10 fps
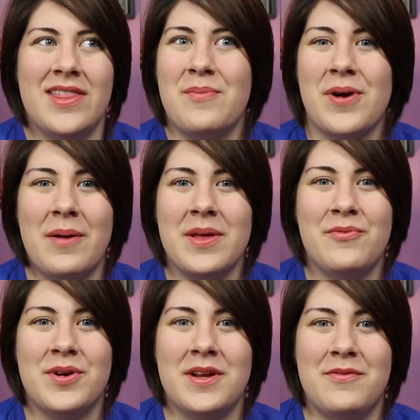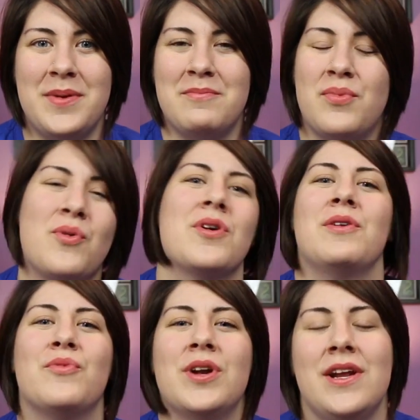they probably would have been bored
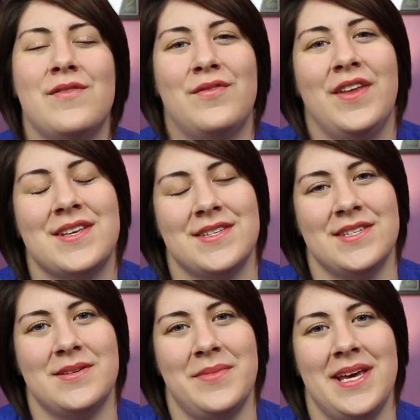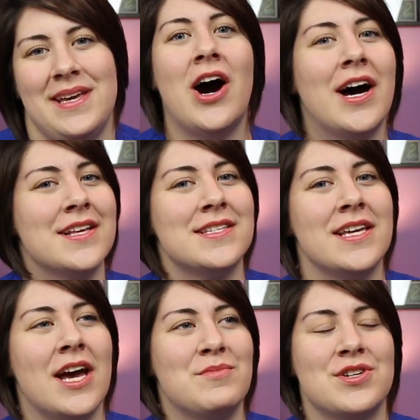and wouldn't even listen to me.
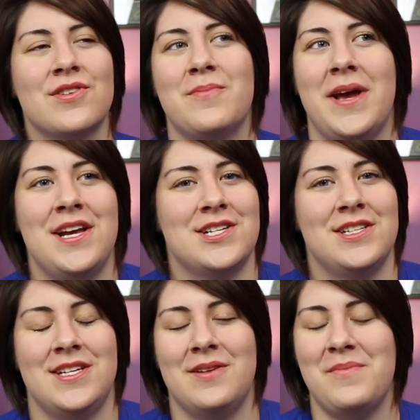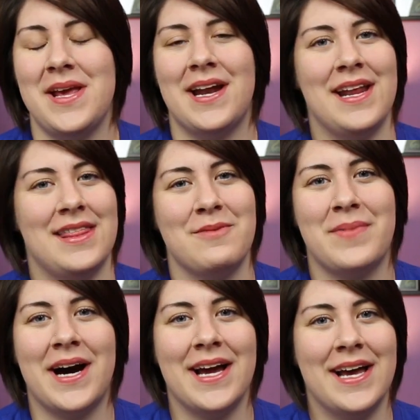Honestly, I'm sure the patient didn't mean anything
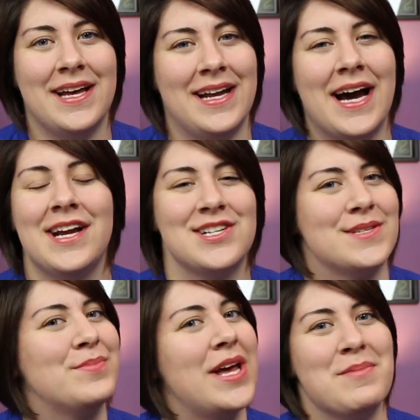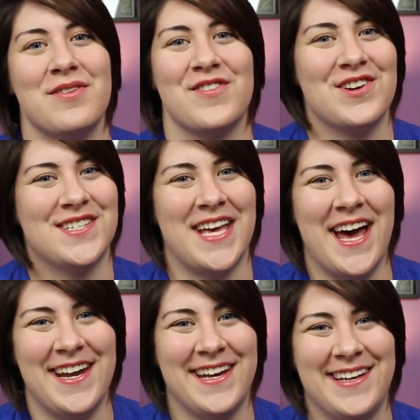by it. I just blamed the Versed.
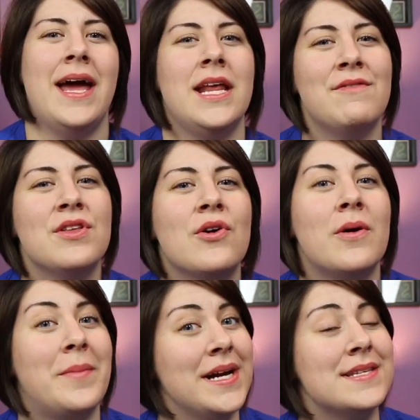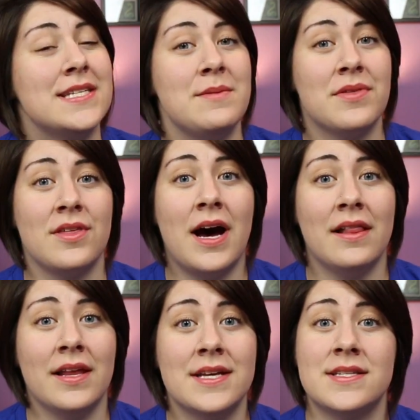And even though it might seem
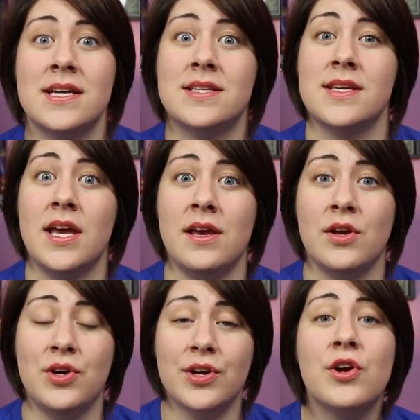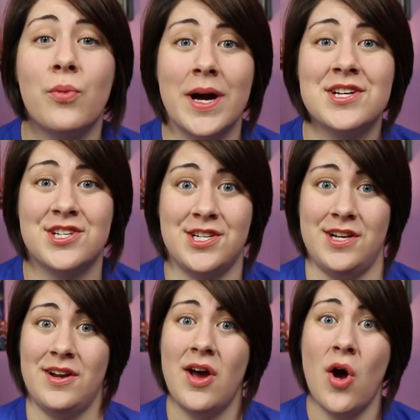thoughtless, it's a good
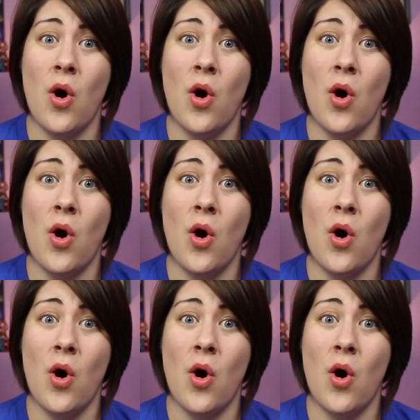question.